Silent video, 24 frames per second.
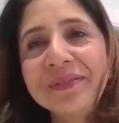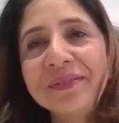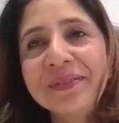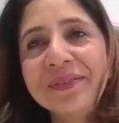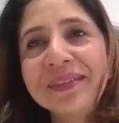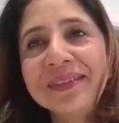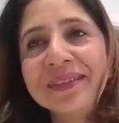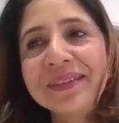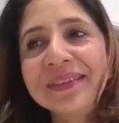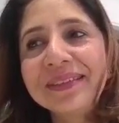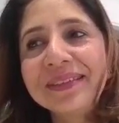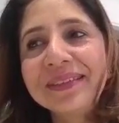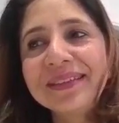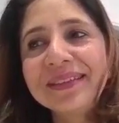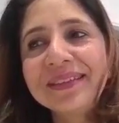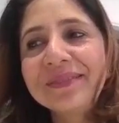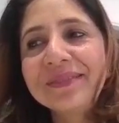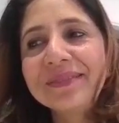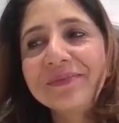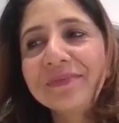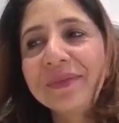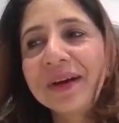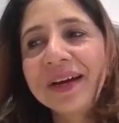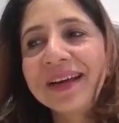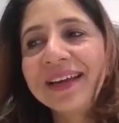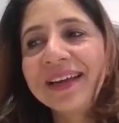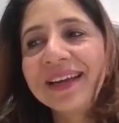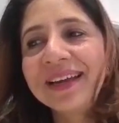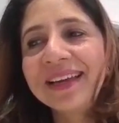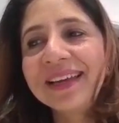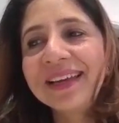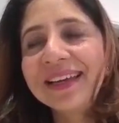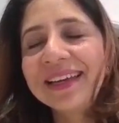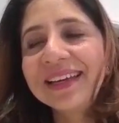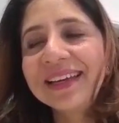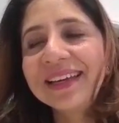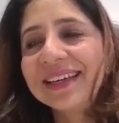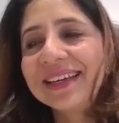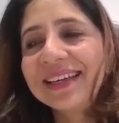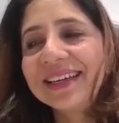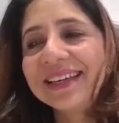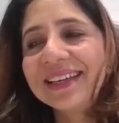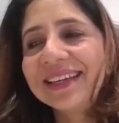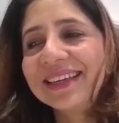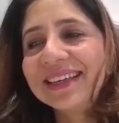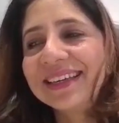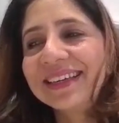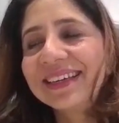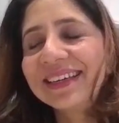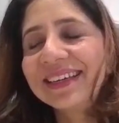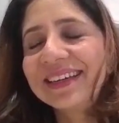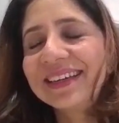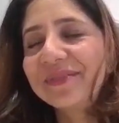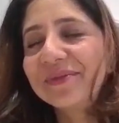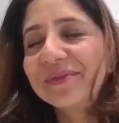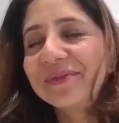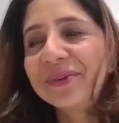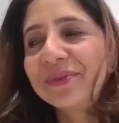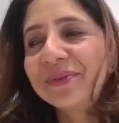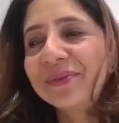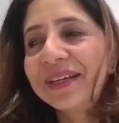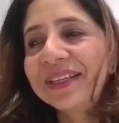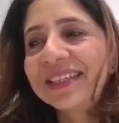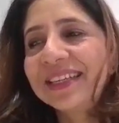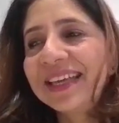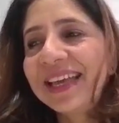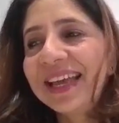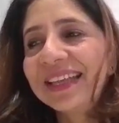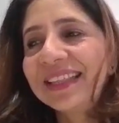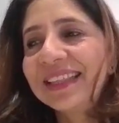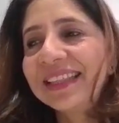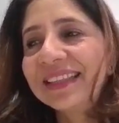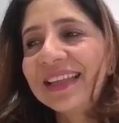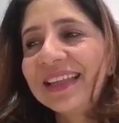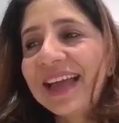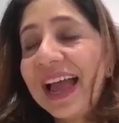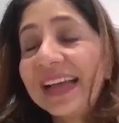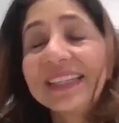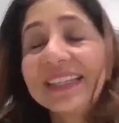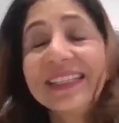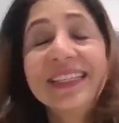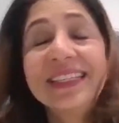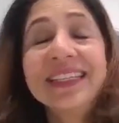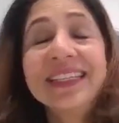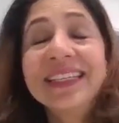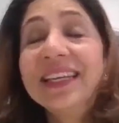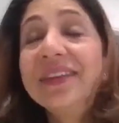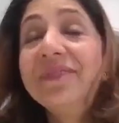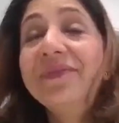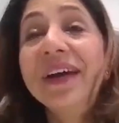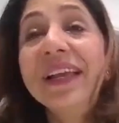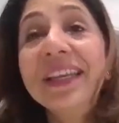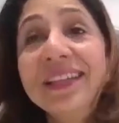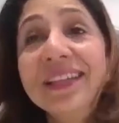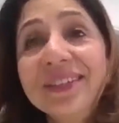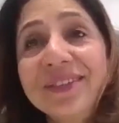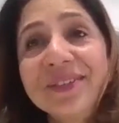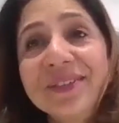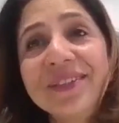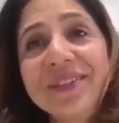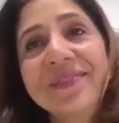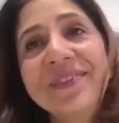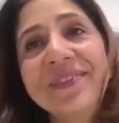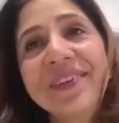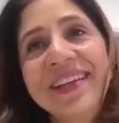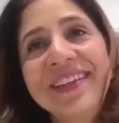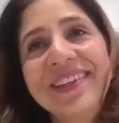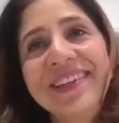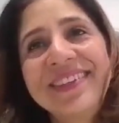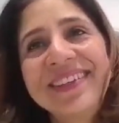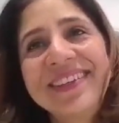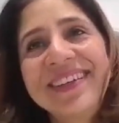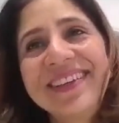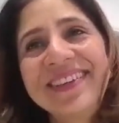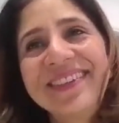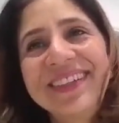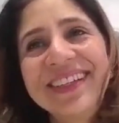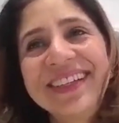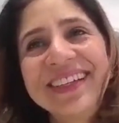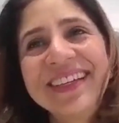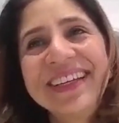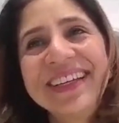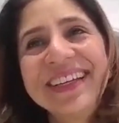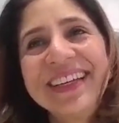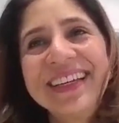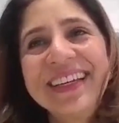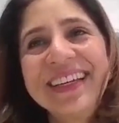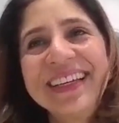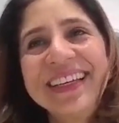was my, what do I say, accidentally fell into civil engineering.